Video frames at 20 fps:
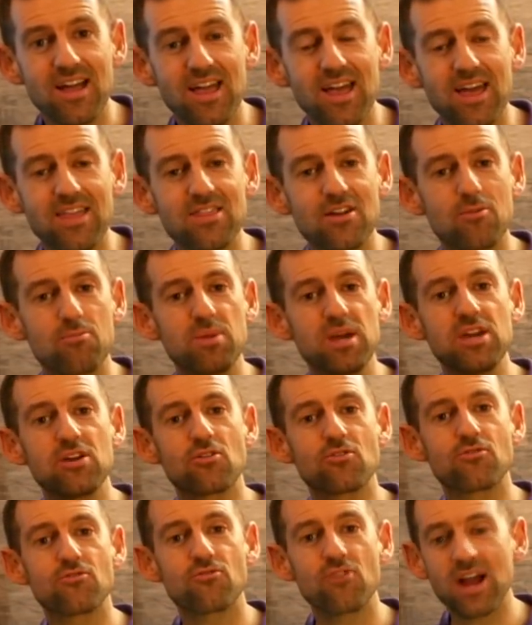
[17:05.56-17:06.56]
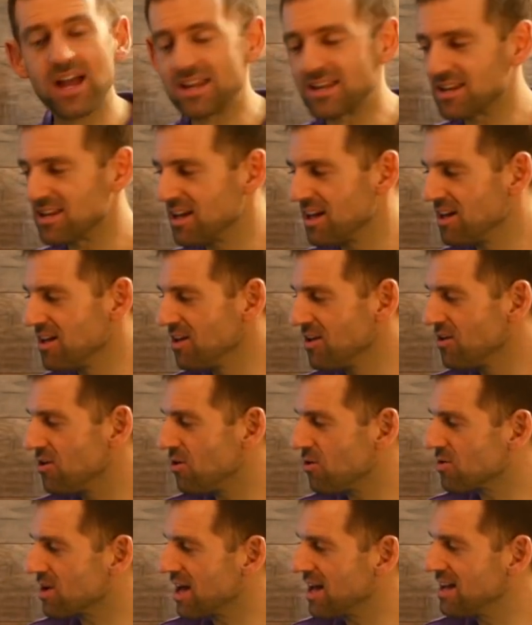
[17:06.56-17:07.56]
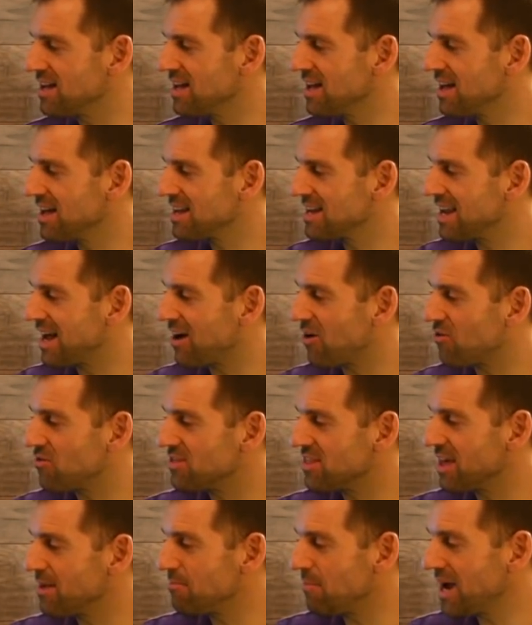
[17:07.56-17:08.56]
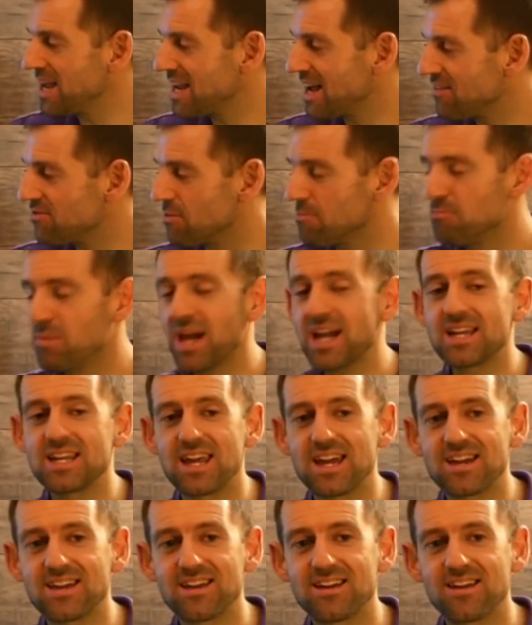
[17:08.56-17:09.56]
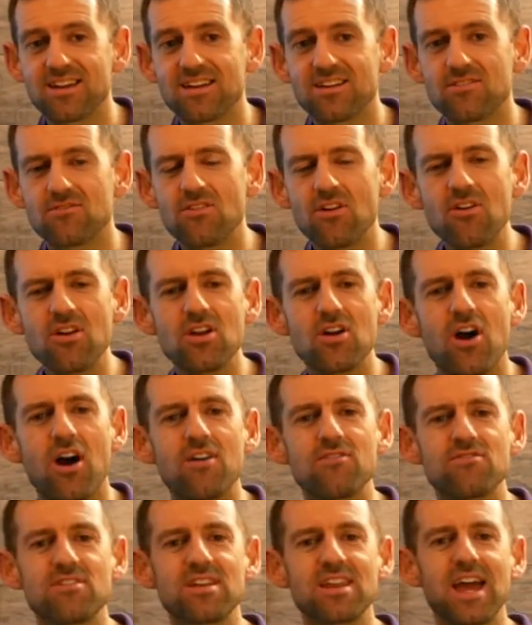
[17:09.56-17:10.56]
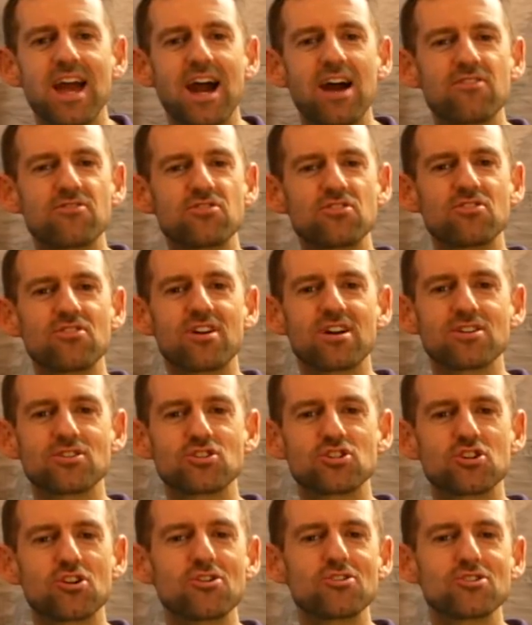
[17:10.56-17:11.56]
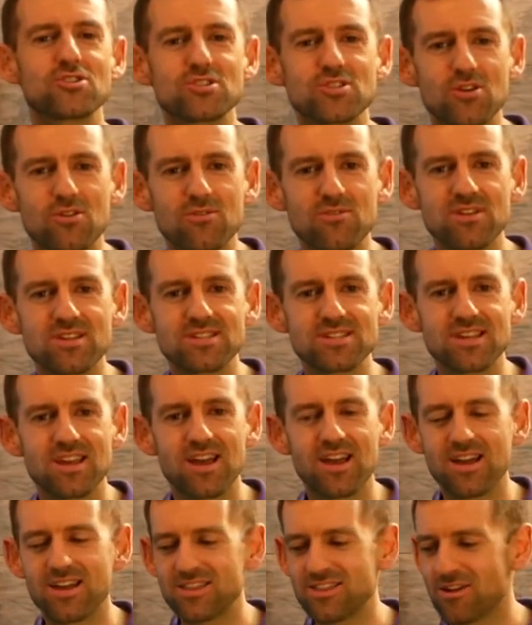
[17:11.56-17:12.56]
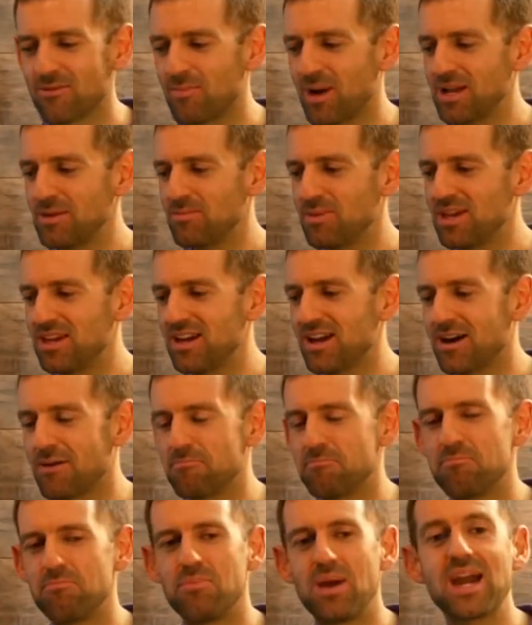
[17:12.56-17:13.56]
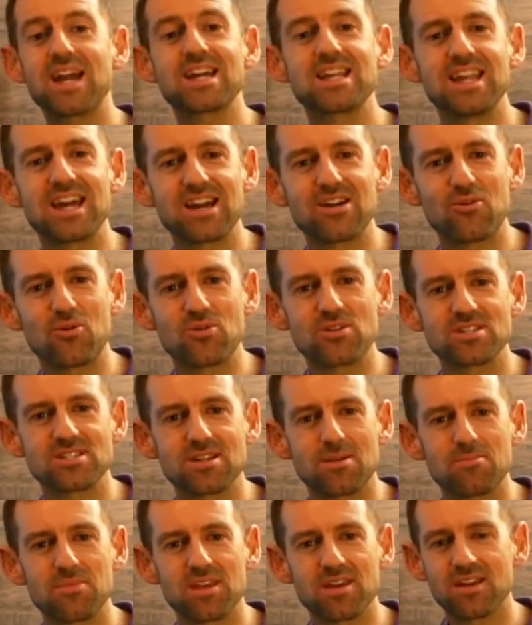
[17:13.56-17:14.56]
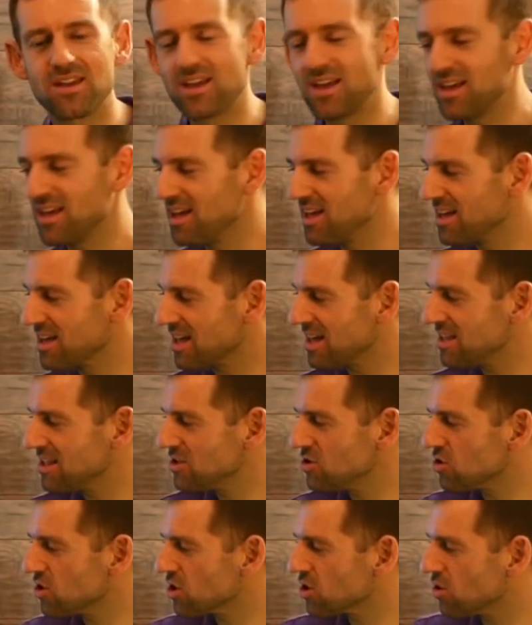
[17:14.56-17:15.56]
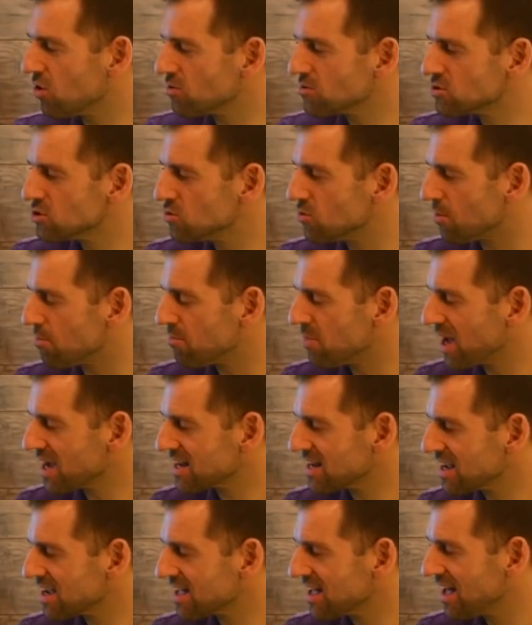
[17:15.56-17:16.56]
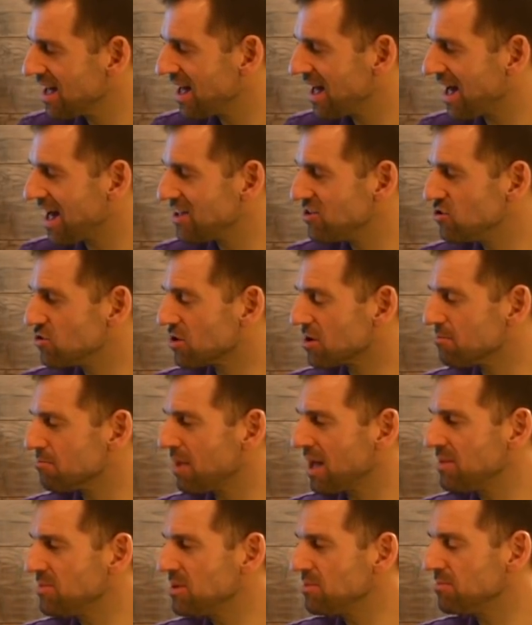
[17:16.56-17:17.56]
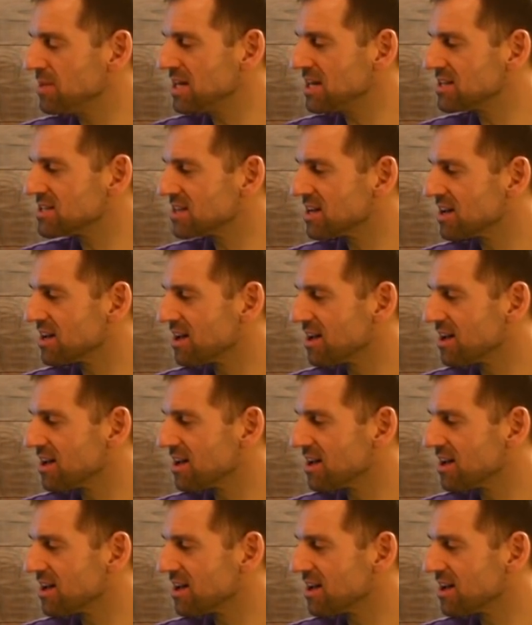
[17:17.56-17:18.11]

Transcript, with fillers: and they'll be your friend. Okay, now they might have a picnic. Very often after a church service, there might be a picnic or something. Okay, then you can go to a picnic and you could maybe meet